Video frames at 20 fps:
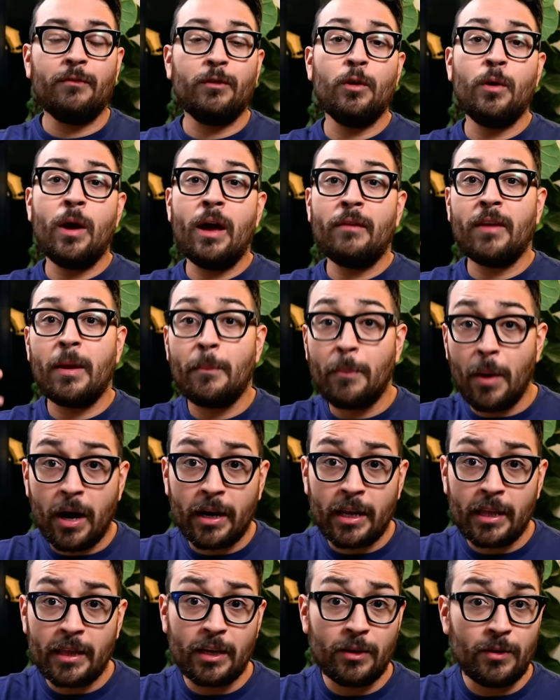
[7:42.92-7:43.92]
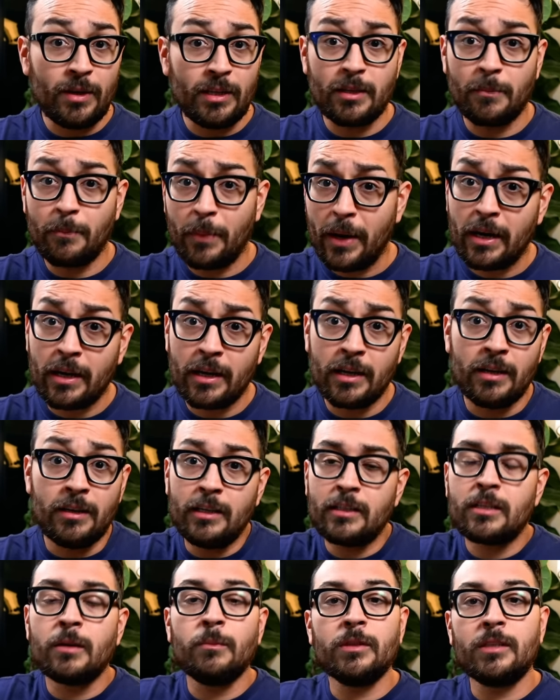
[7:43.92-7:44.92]
If you have a body that you need to bury, you
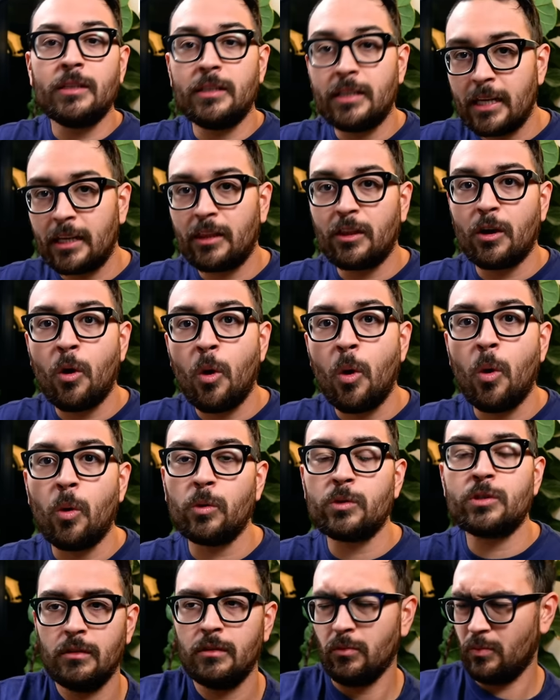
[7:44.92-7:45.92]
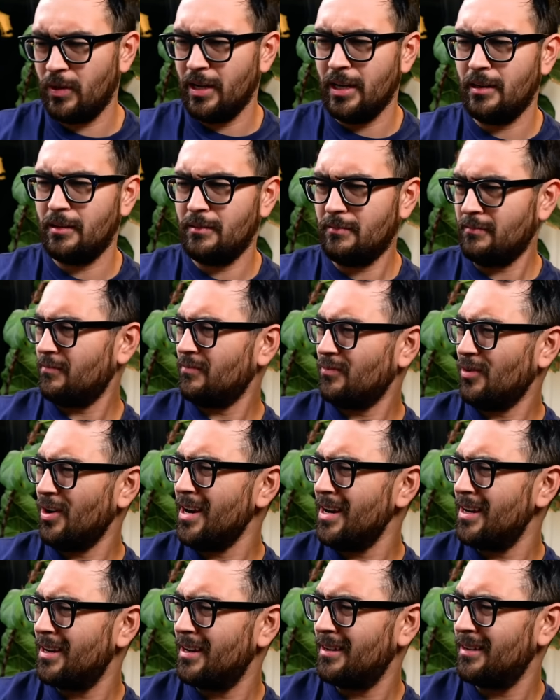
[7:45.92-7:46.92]
need someone to dig the hole. Wait,
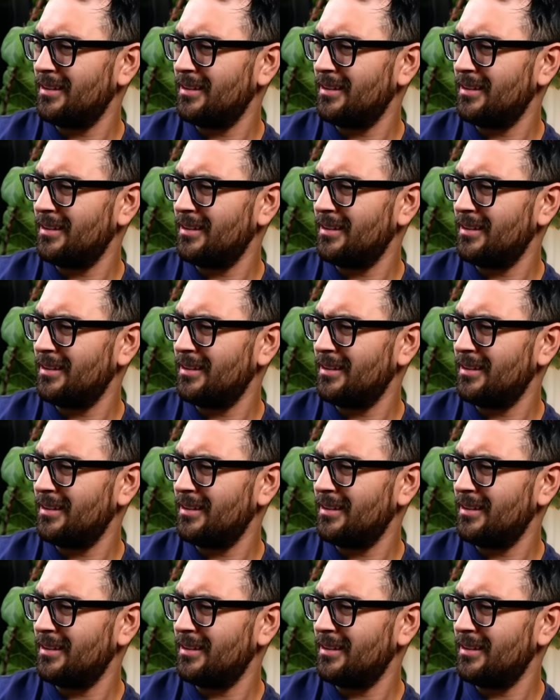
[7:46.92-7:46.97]
what?